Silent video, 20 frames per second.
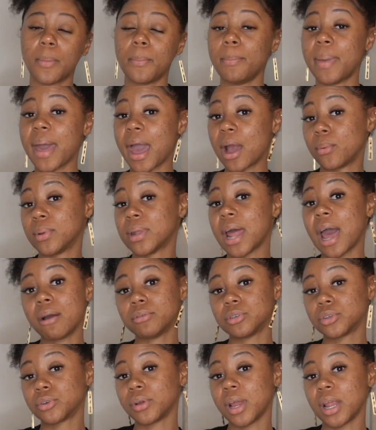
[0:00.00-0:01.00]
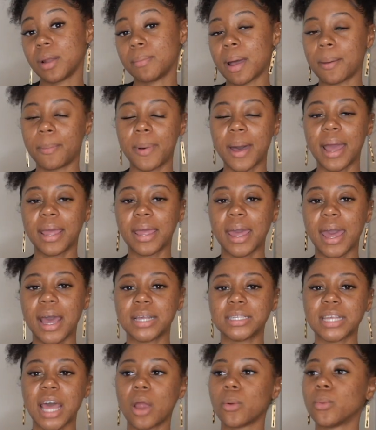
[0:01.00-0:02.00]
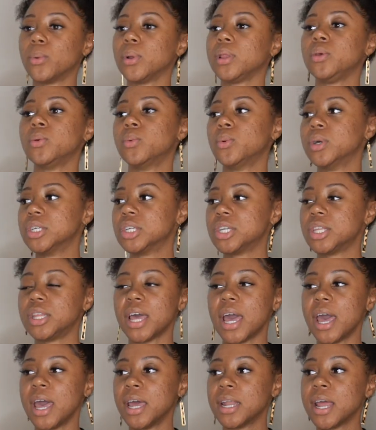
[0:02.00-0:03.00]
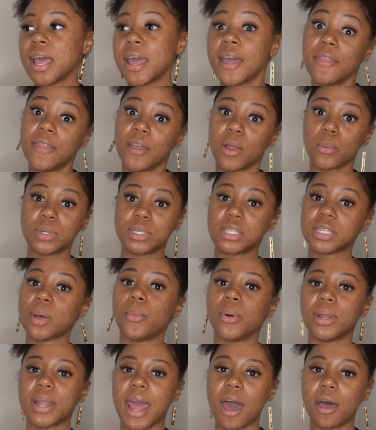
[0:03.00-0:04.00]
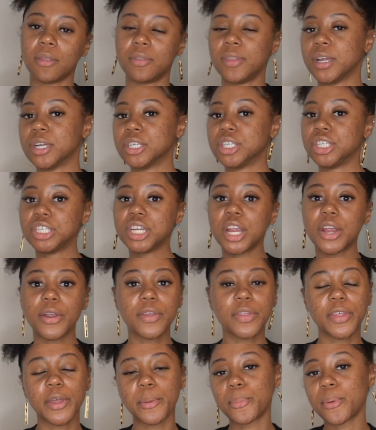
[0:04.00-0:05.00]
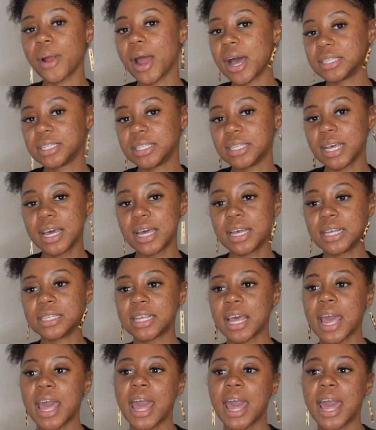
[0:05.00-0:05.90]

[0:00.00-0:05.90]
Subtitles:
back when I was creating my podcast, I really wish that there was someone out there sharing their process